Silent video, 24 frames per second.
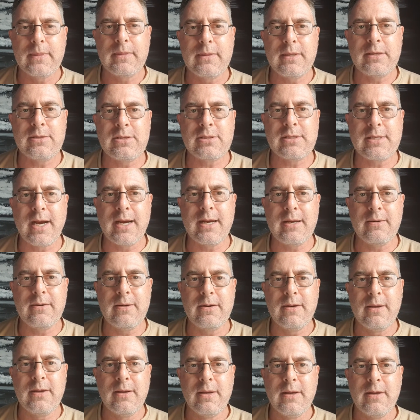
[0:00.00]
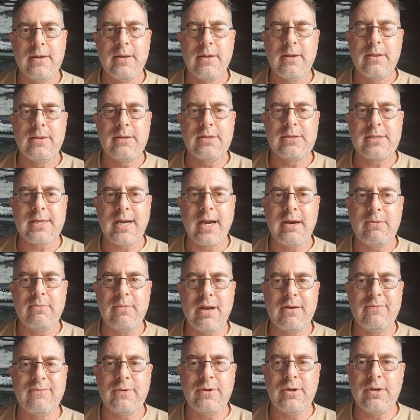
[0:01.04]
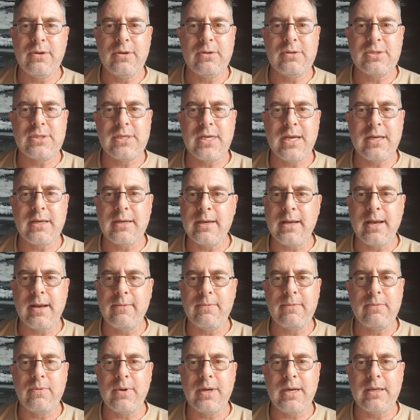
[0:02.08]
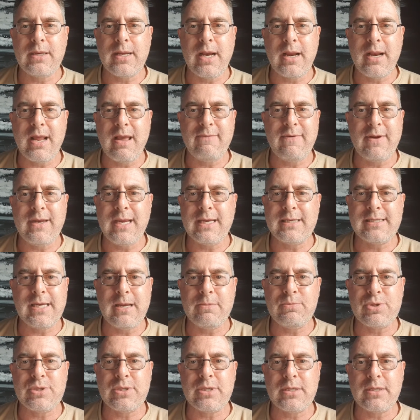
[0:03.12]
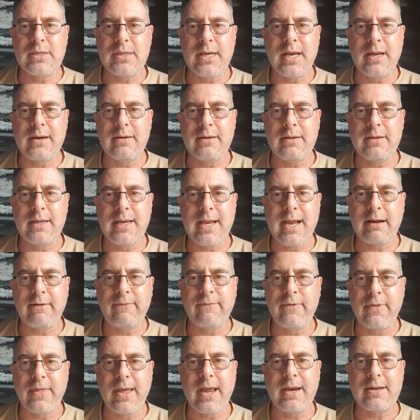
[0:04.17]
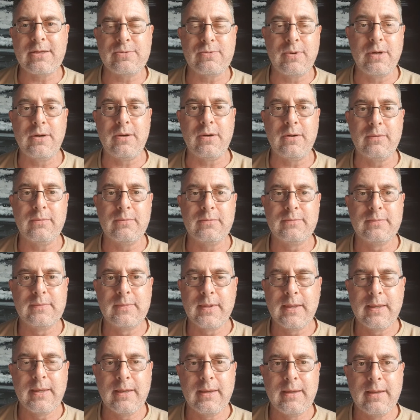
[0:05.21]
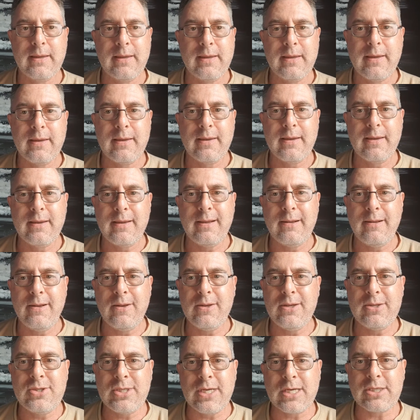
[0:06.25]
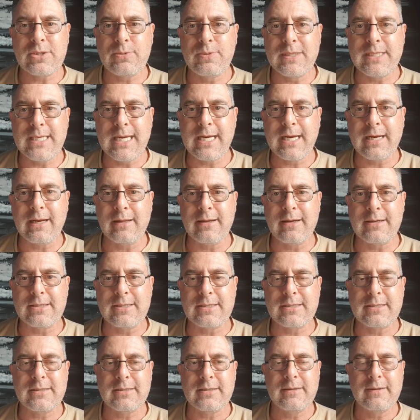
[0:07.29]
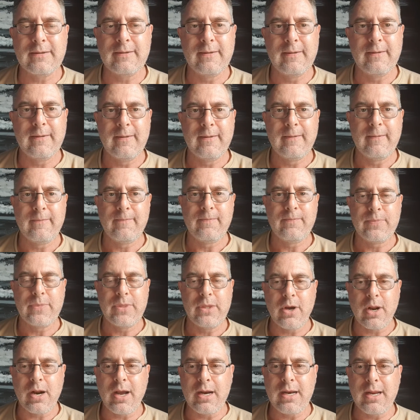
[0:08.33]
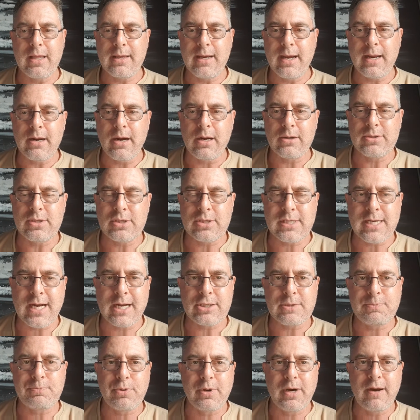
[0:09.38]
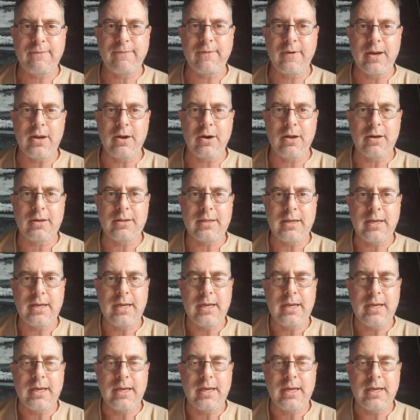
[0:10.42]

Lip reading: the state revenue said, no, we don't have any exemption under the Act for that as well. Just ridiculous. Not only that, I'll just touch briefly on